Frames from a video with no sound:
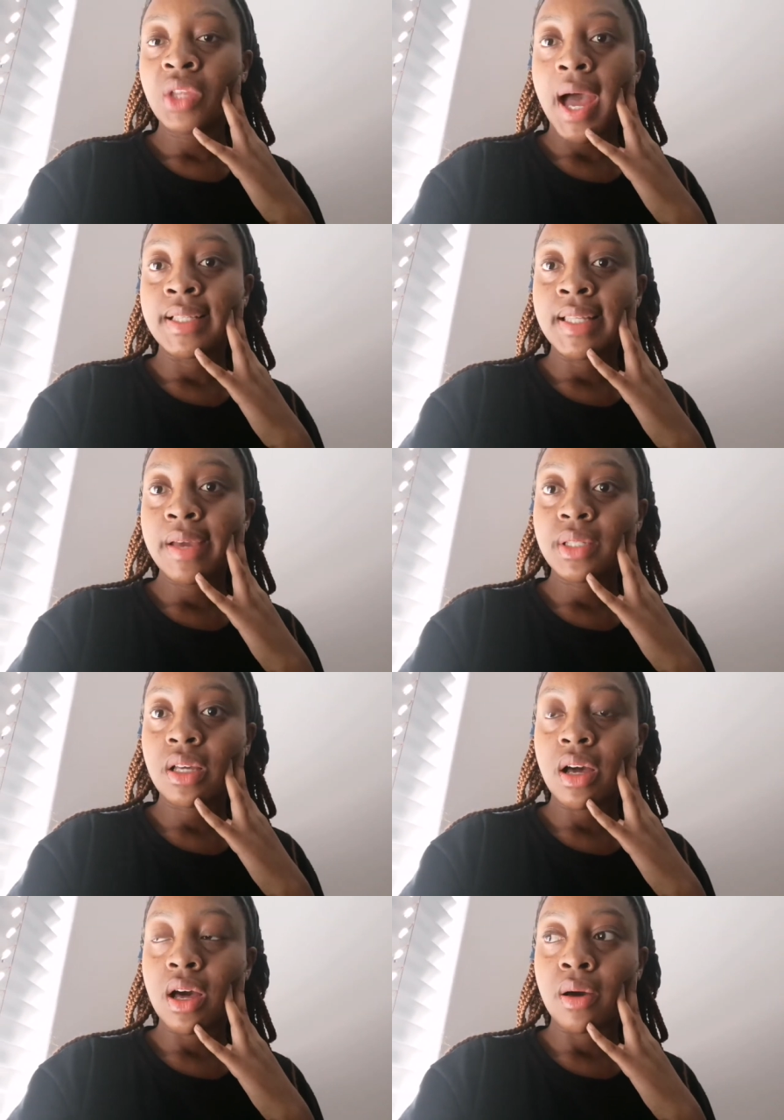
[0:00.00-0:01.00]
I slept
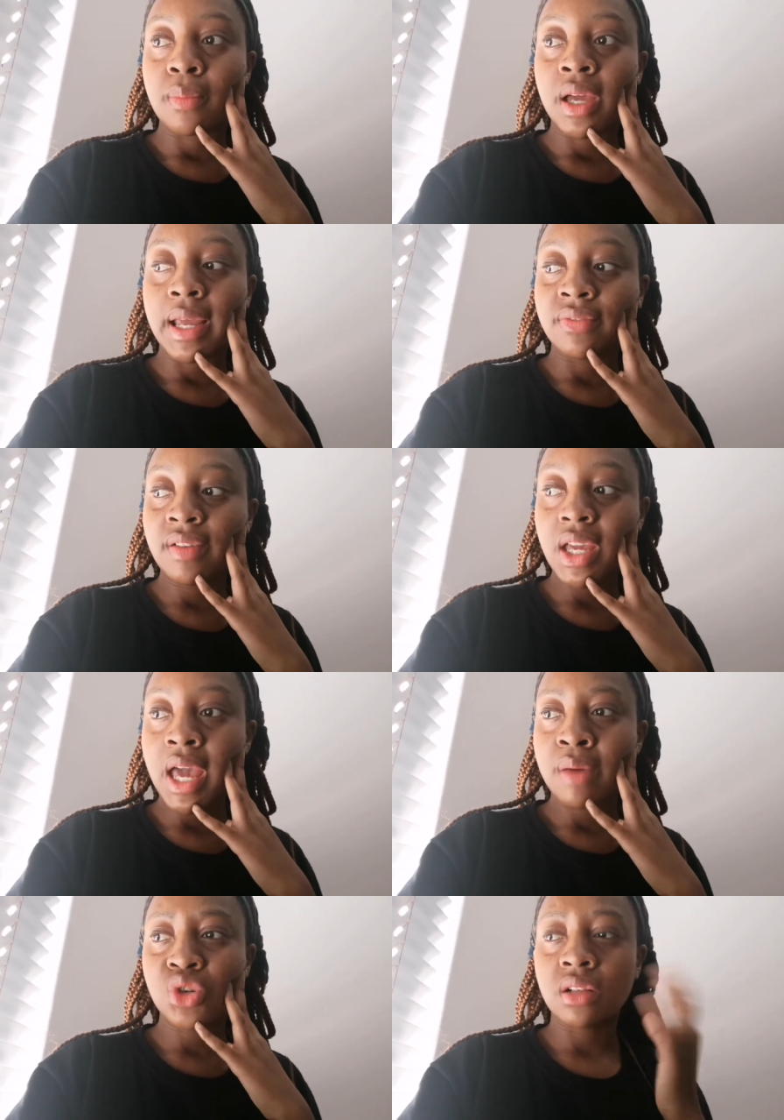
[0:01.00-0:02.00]
um at like five A
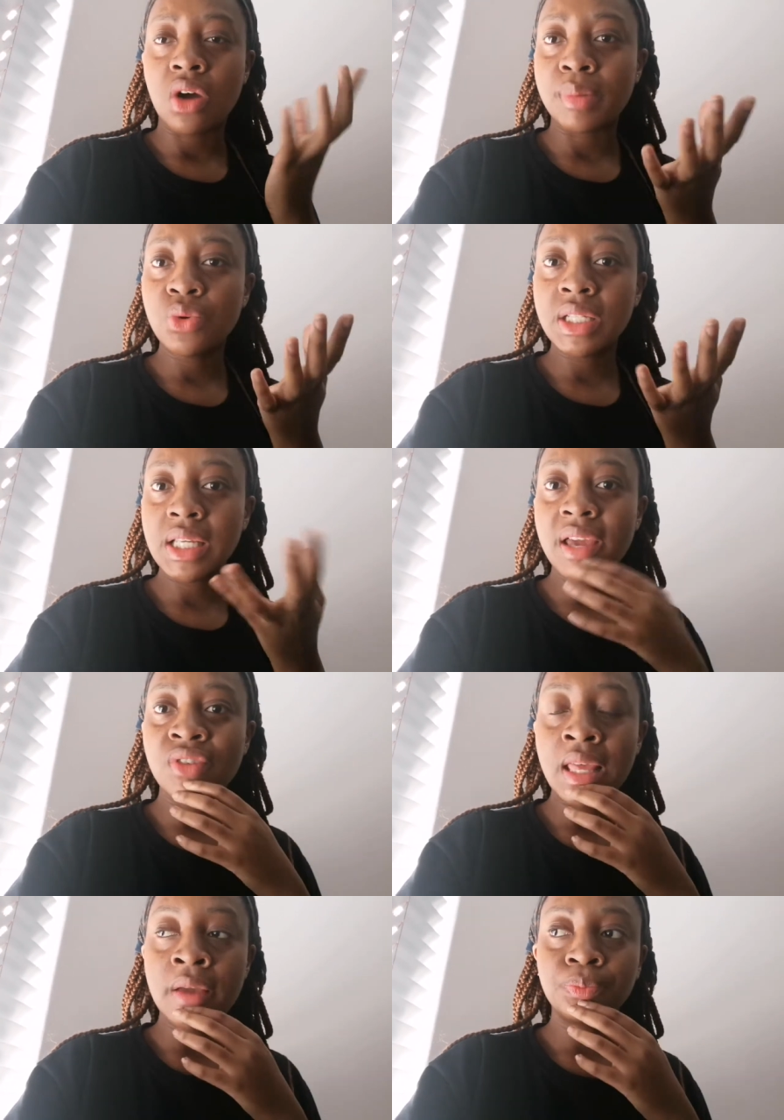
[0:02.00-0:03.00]
M trying to upload it and
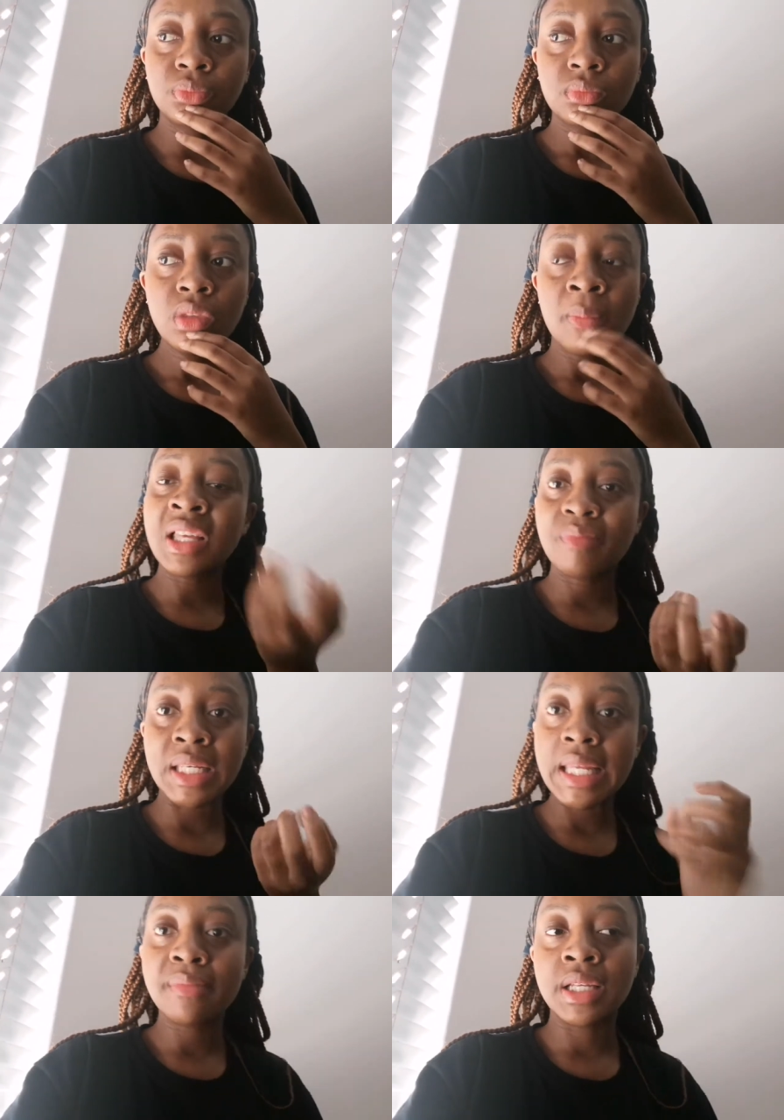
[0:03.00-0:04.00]
everything, but then I've been
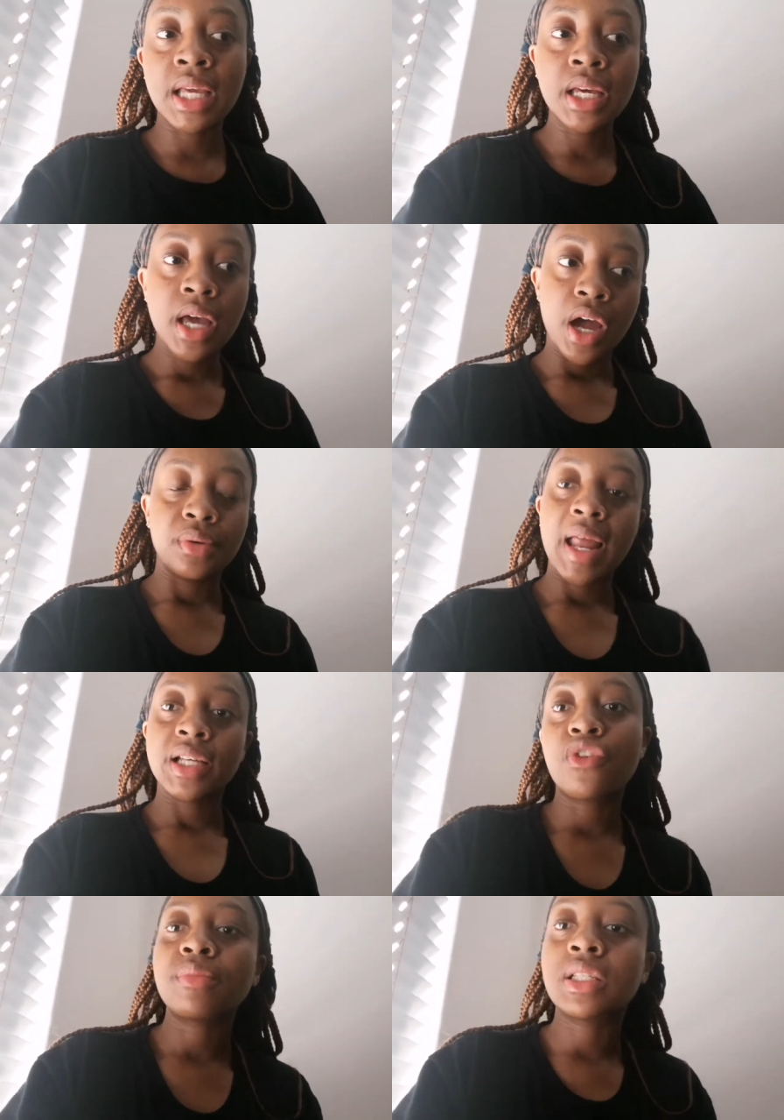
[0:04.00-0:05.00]
getting amazing I replies
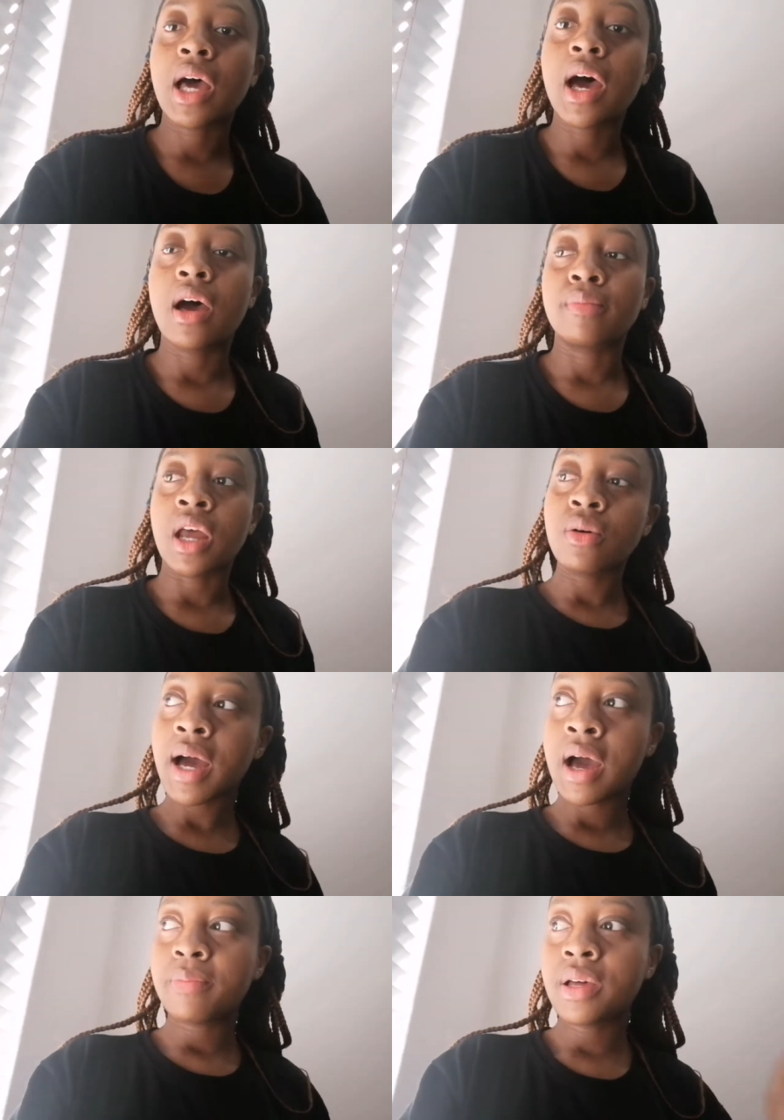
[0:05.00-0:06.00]
from it. Um now I'm
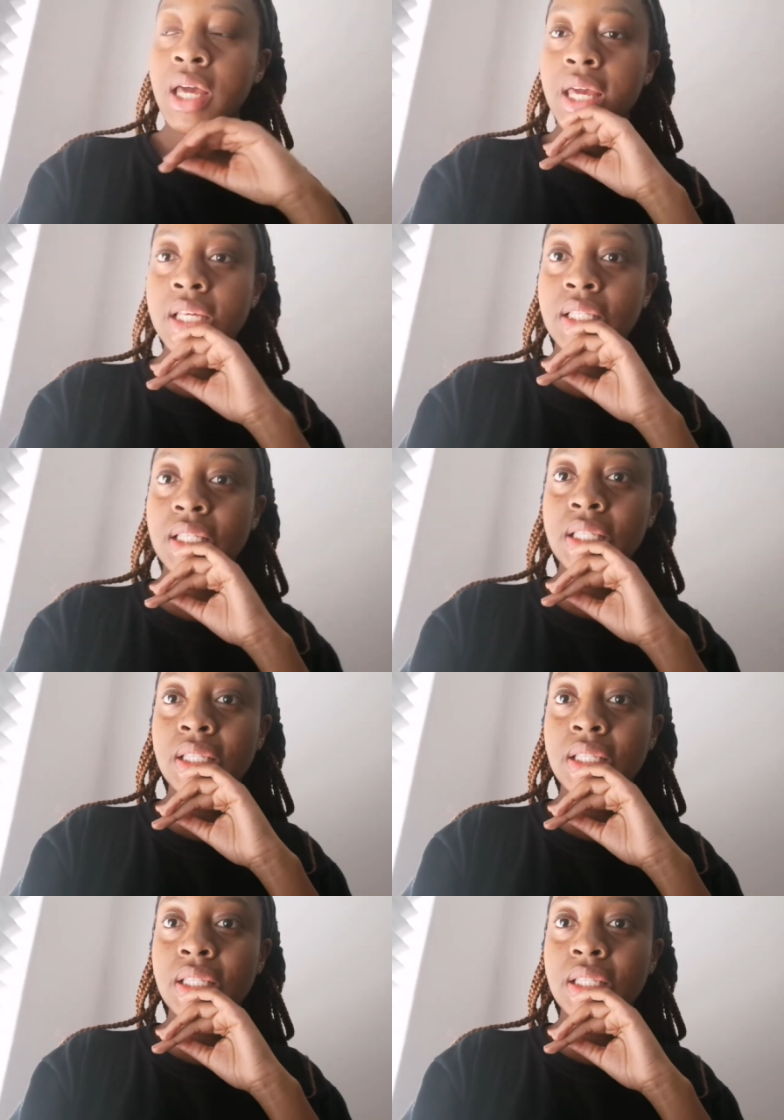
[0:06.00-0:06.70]
up. It's